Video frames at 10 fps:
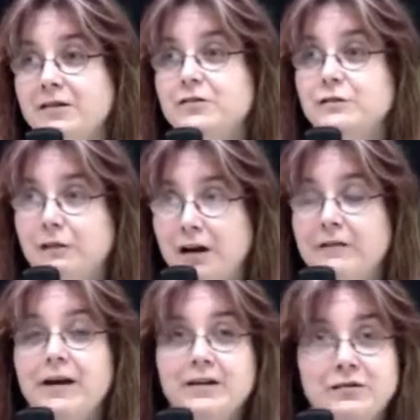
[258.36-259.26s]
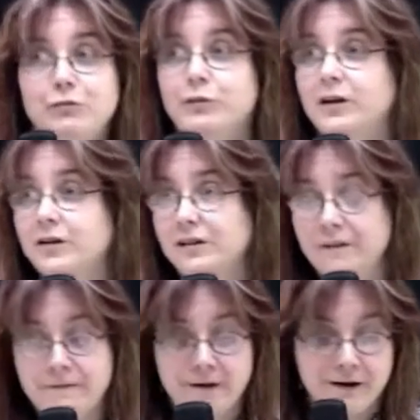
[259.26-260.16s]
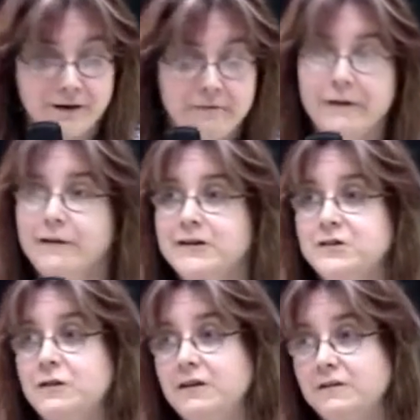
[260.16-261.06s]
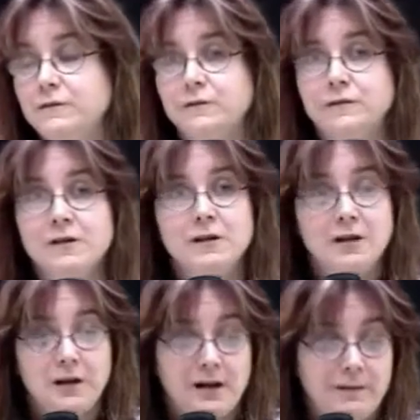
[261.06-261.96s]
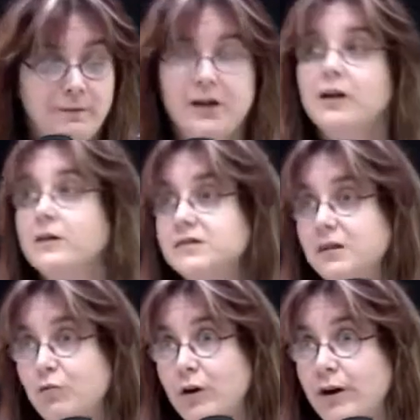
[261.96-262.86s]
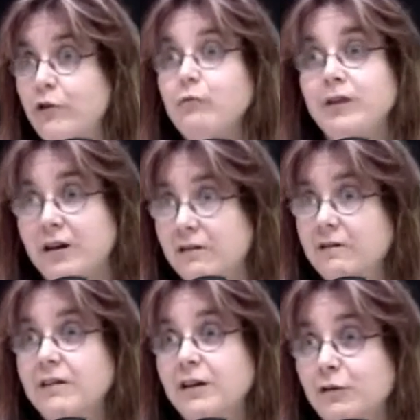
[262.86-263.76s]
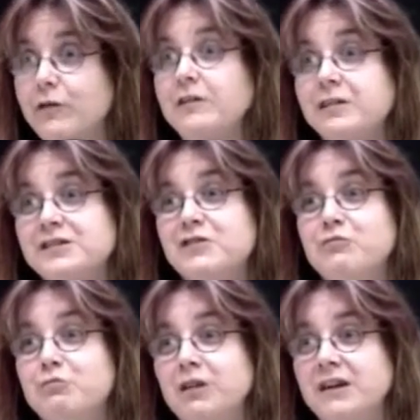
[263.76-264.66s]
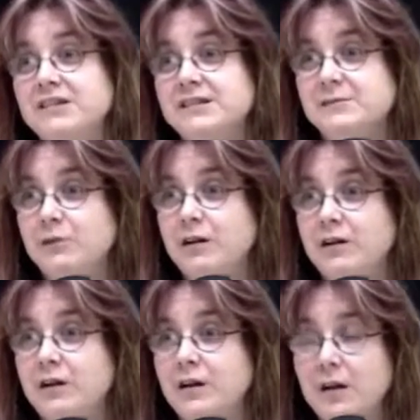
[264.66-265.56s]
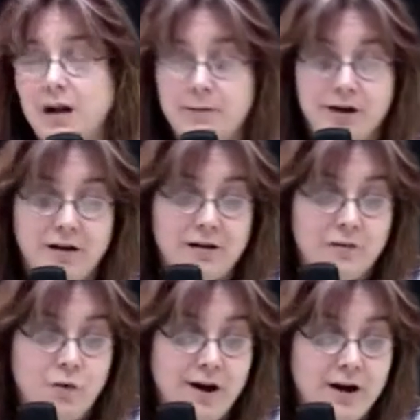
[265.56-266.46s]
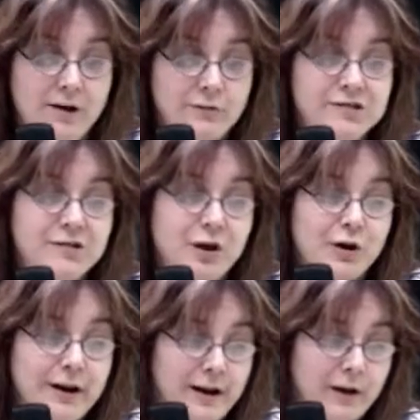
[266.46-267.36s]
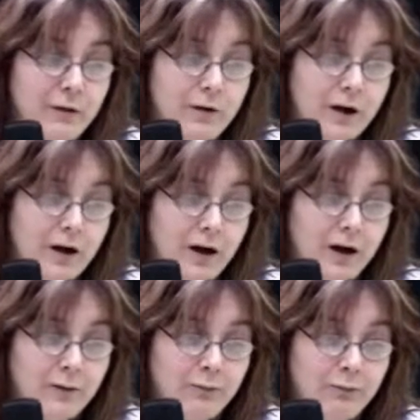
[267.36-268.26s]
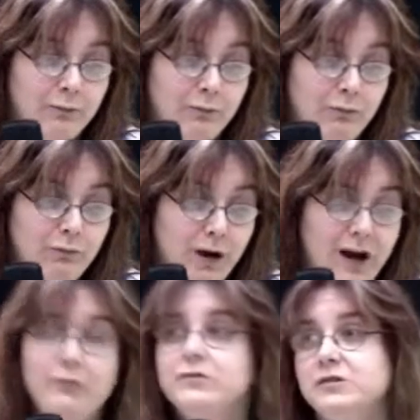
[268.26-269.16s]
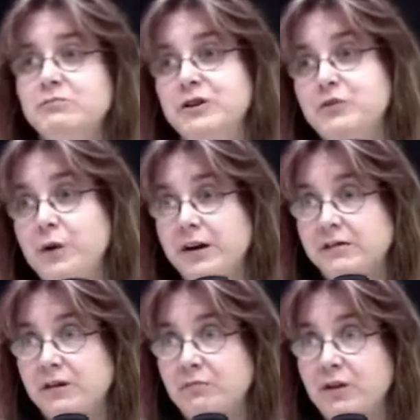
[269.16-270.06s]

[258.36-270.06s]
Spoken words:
to because I find it very stressful, like being on the subway or being, in certain places where, I mean, when I was starting out, I was in my 20s, I'm